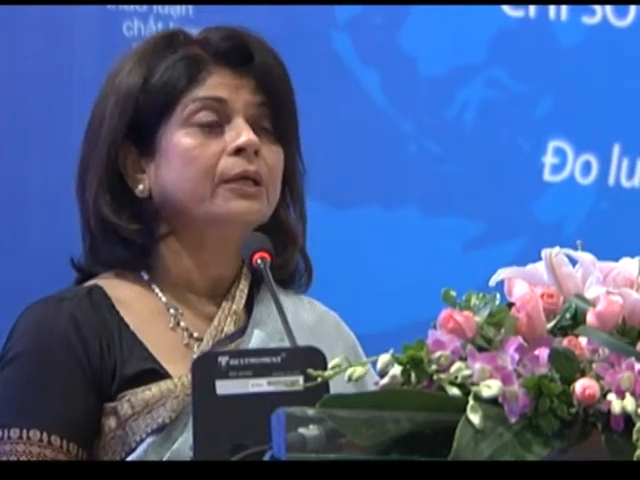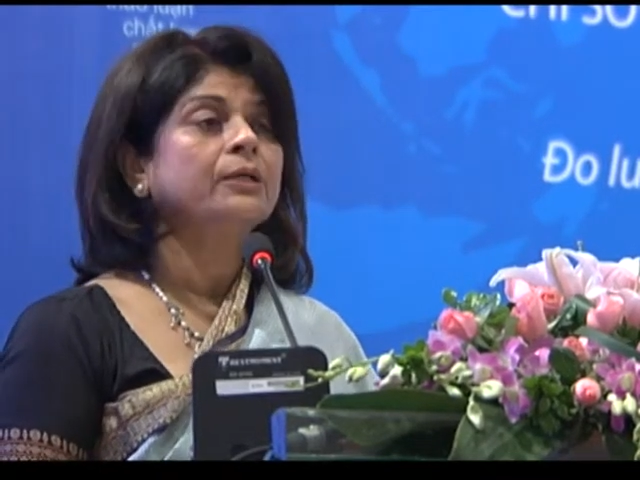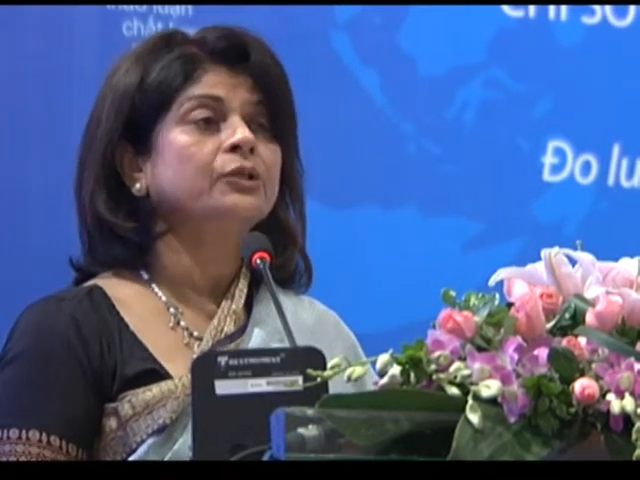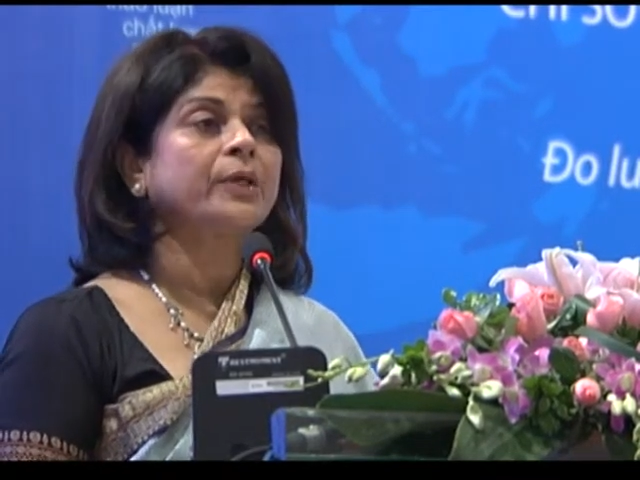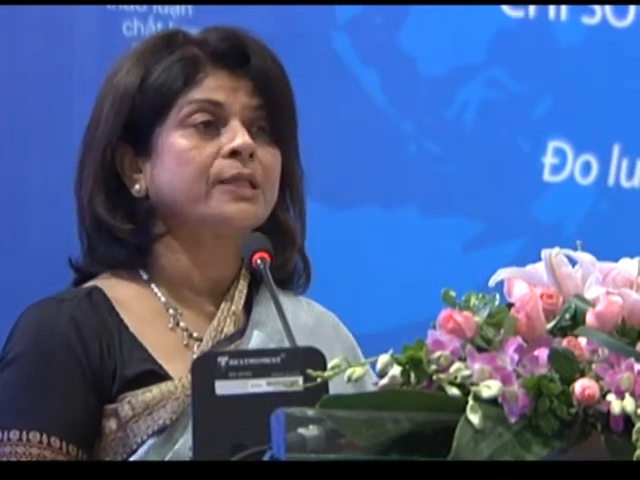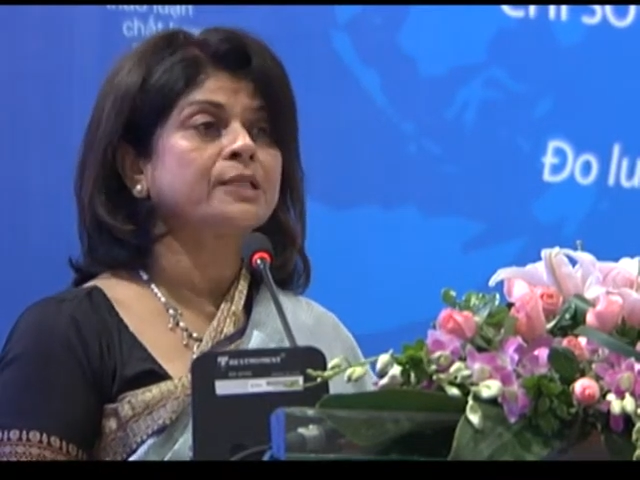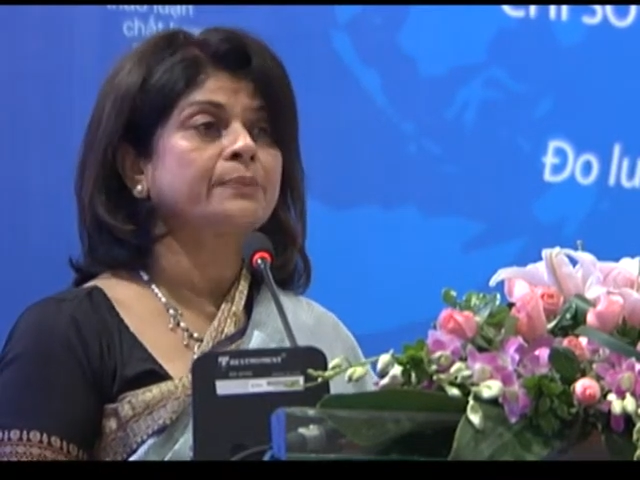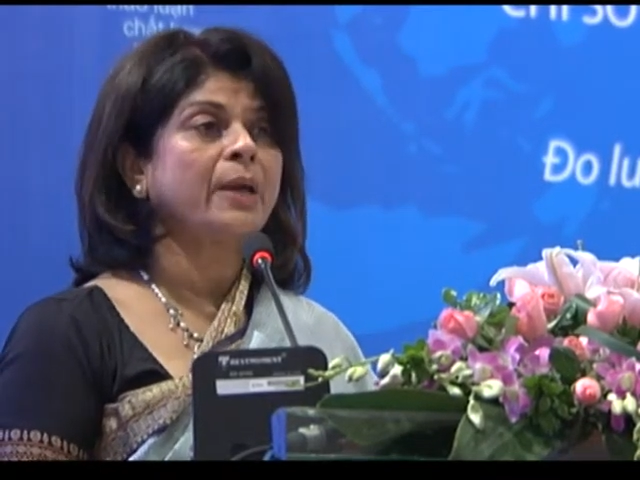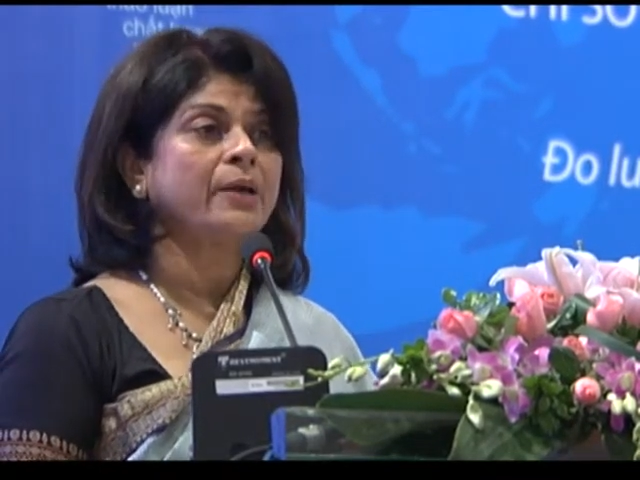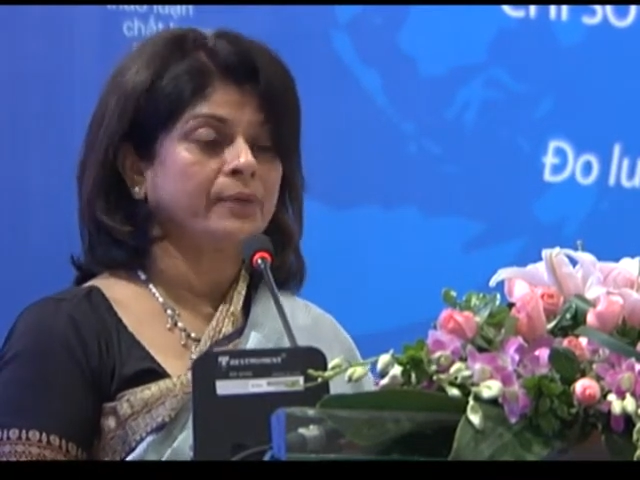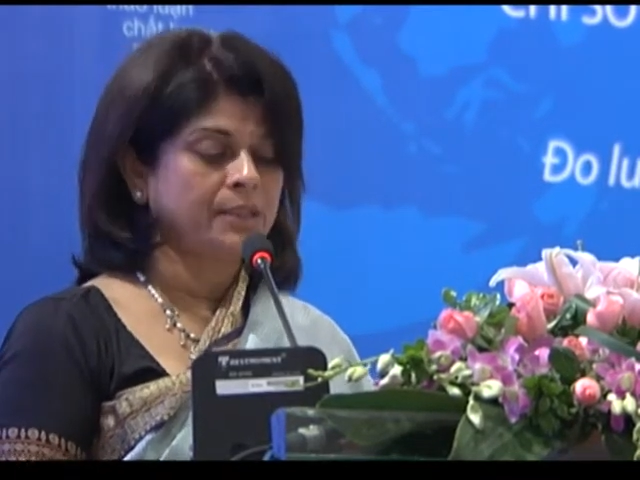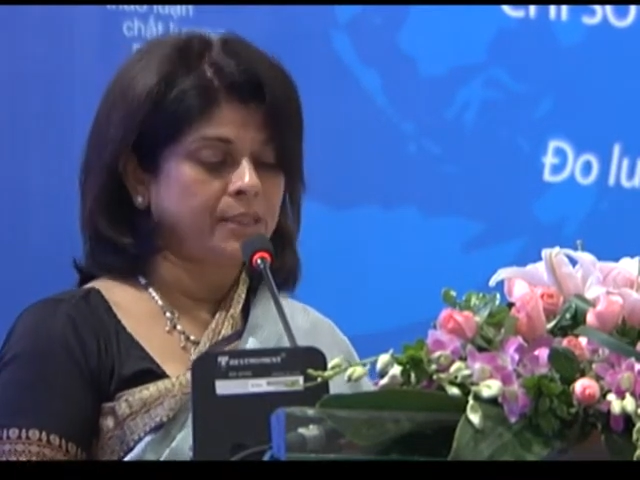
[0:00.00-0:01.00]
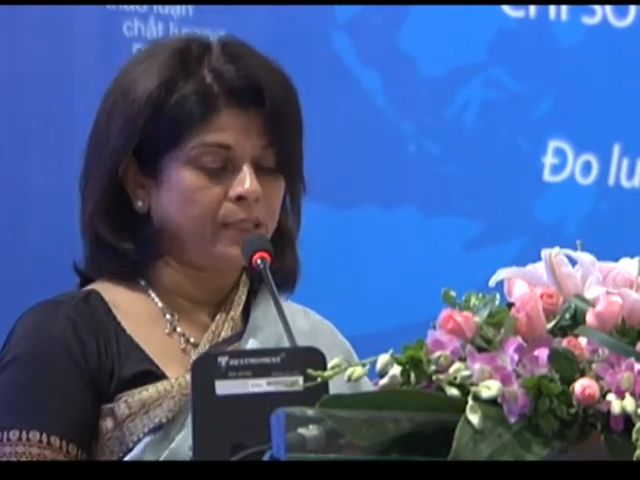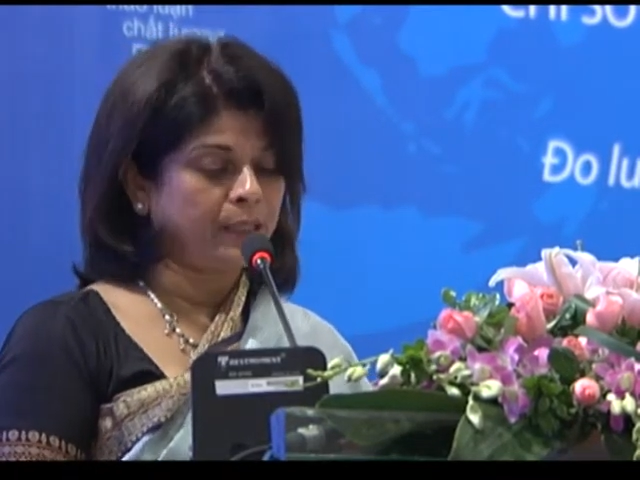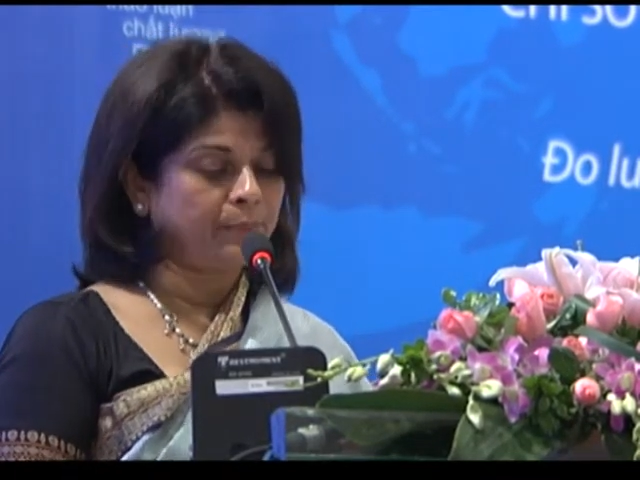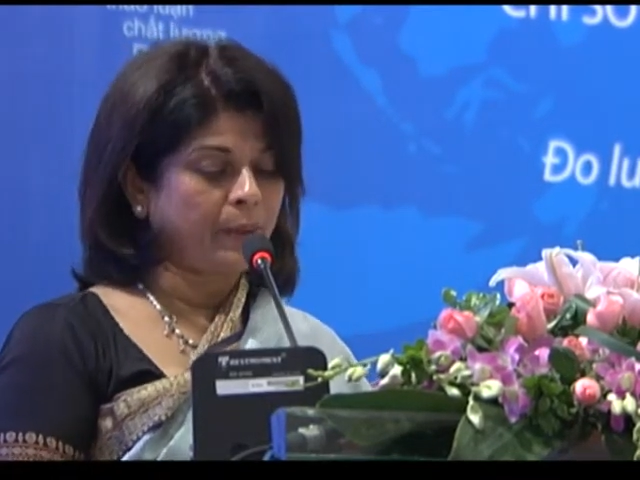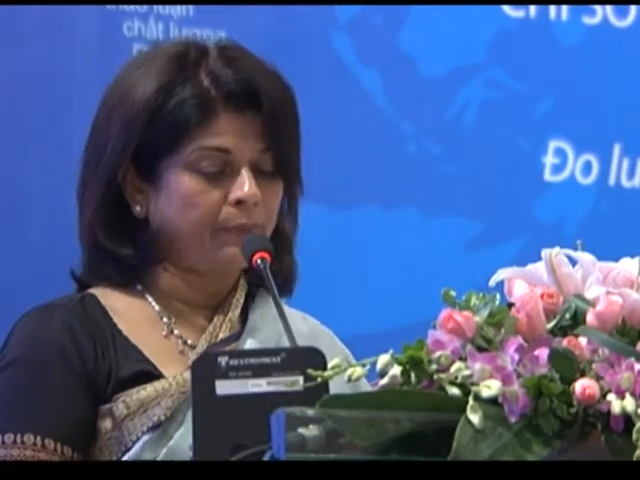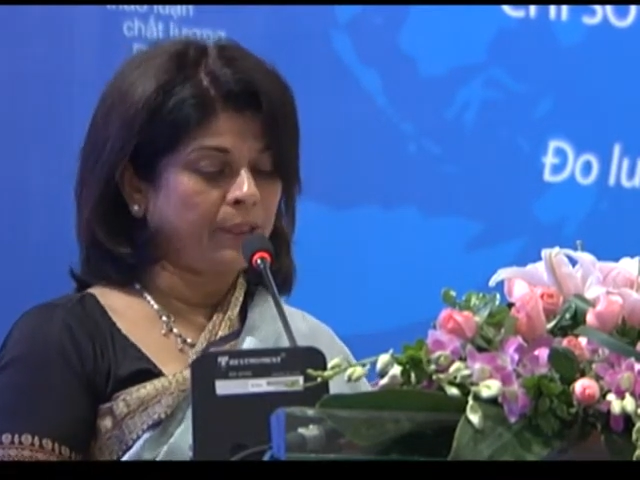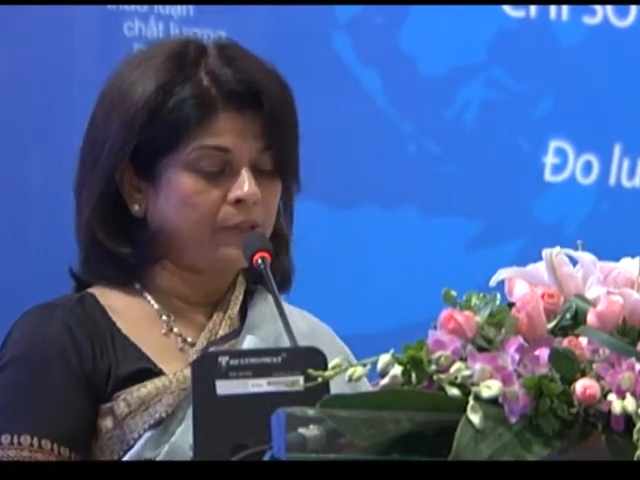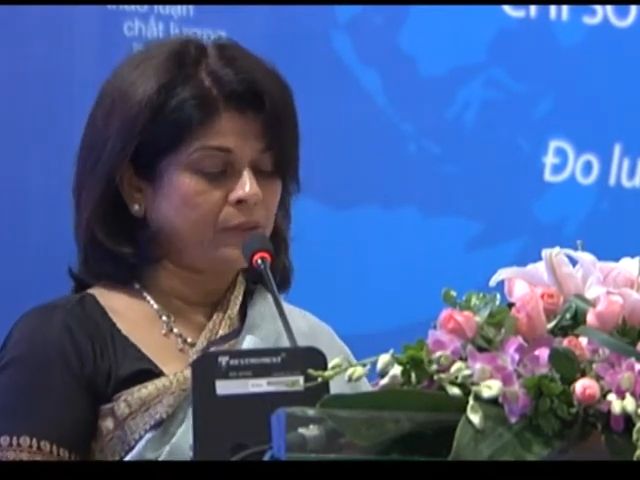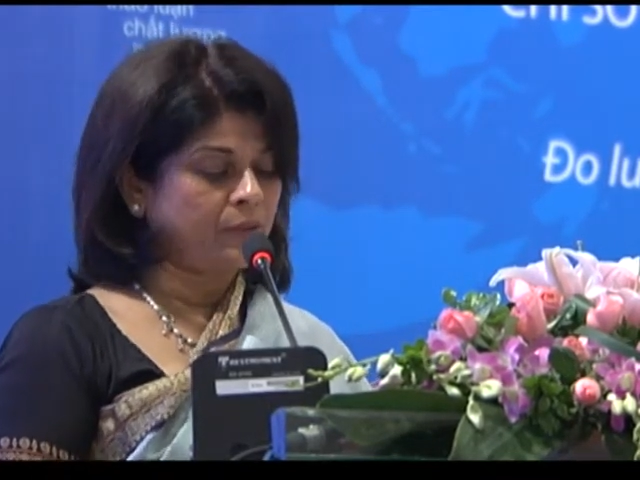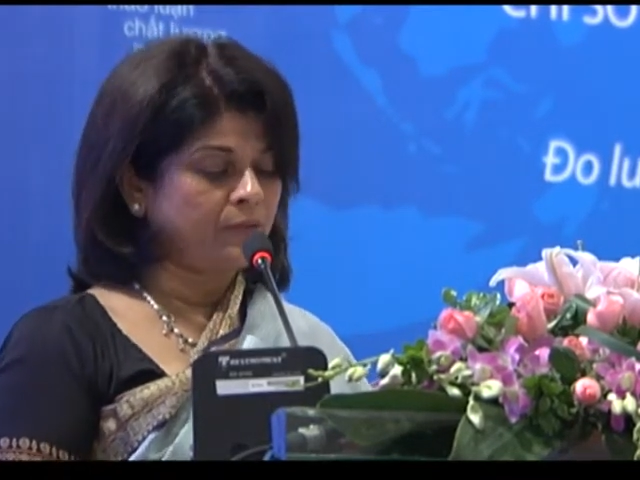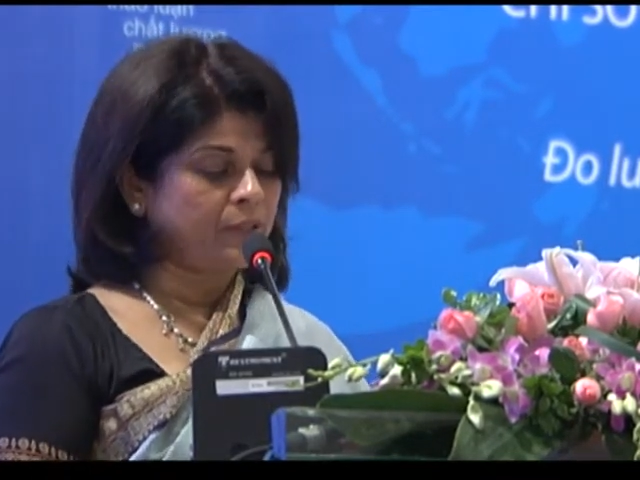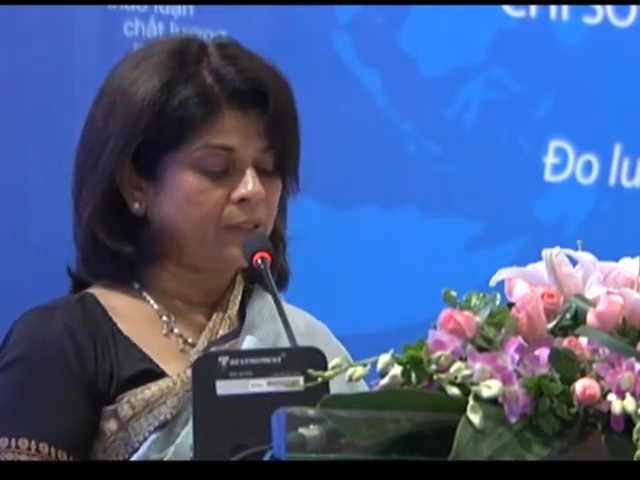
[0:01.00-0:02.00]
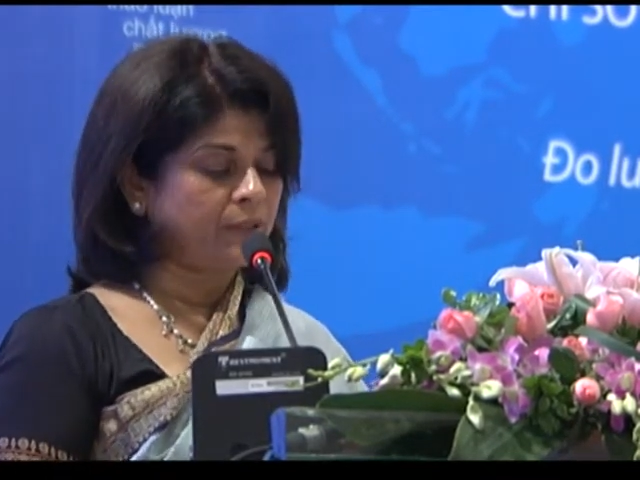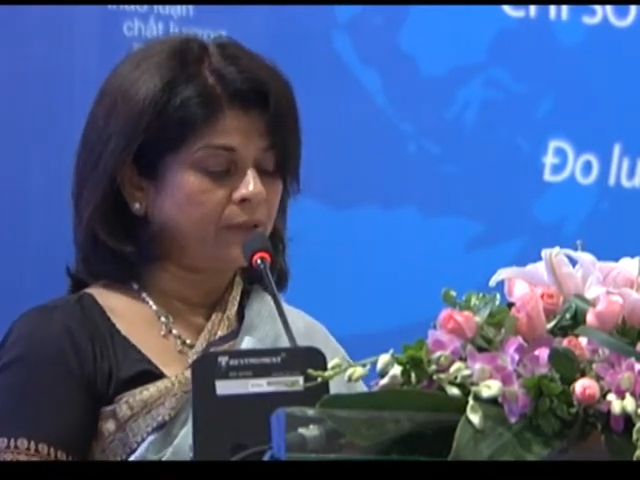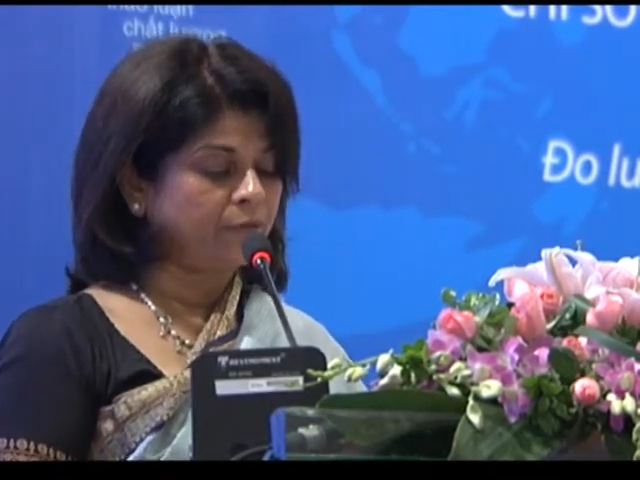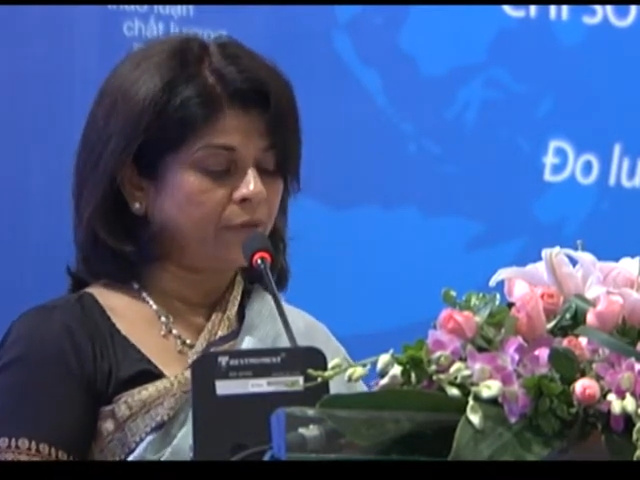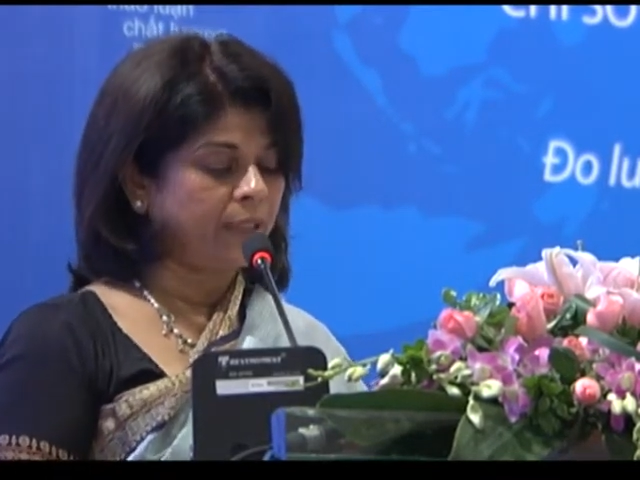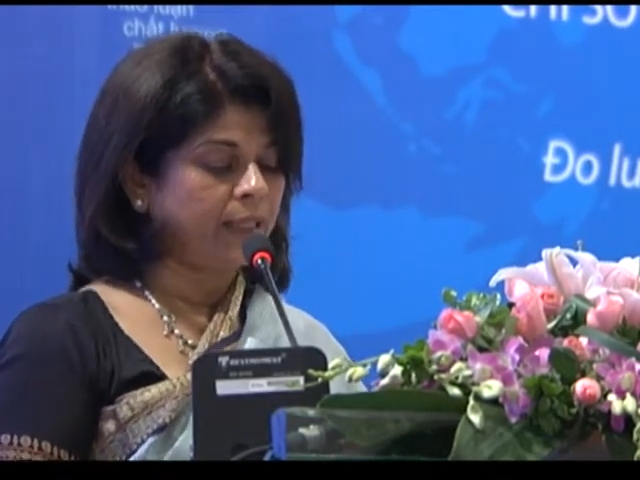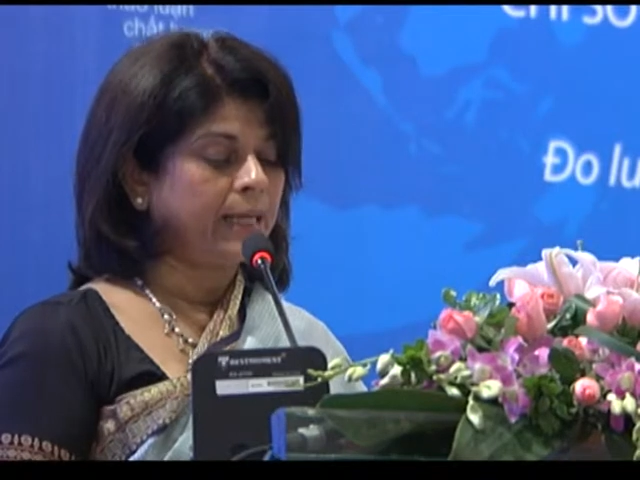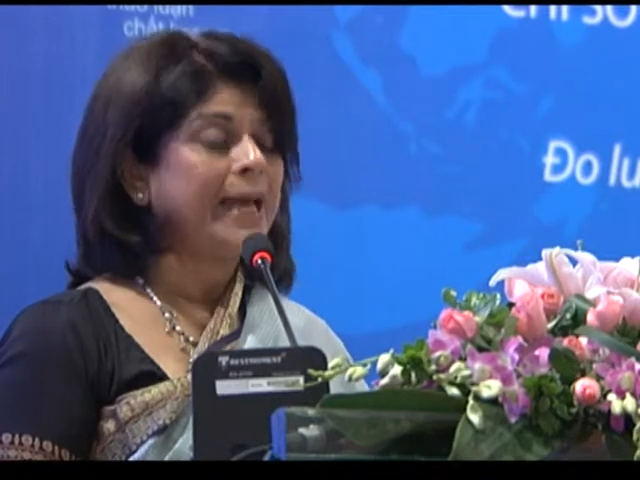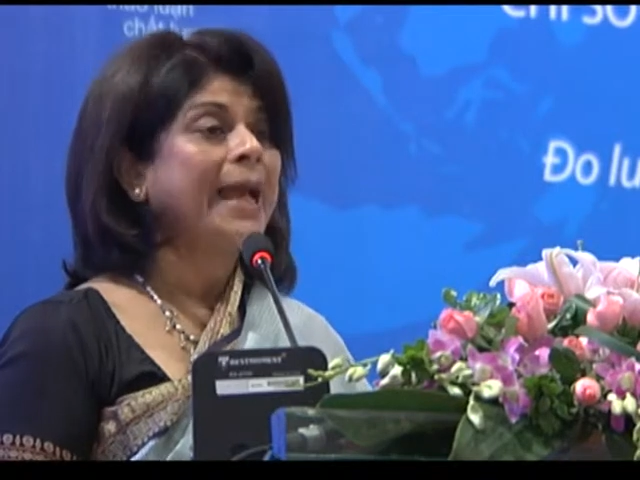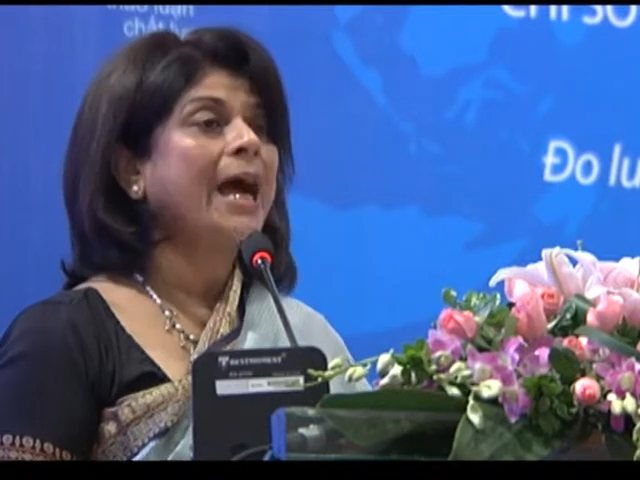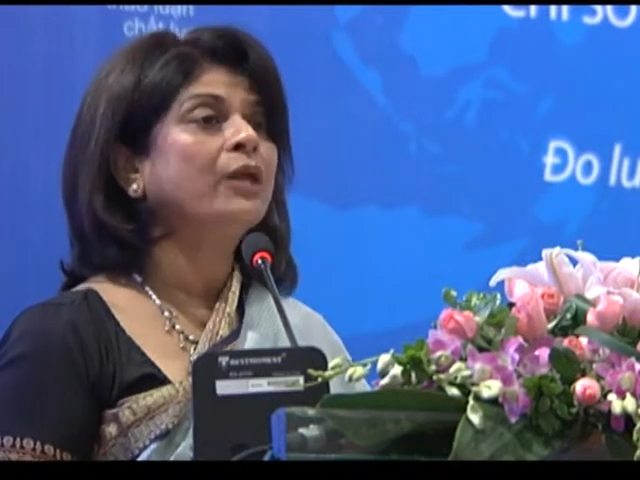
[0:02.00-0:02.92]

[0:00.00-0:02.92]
transparency, public service delivery,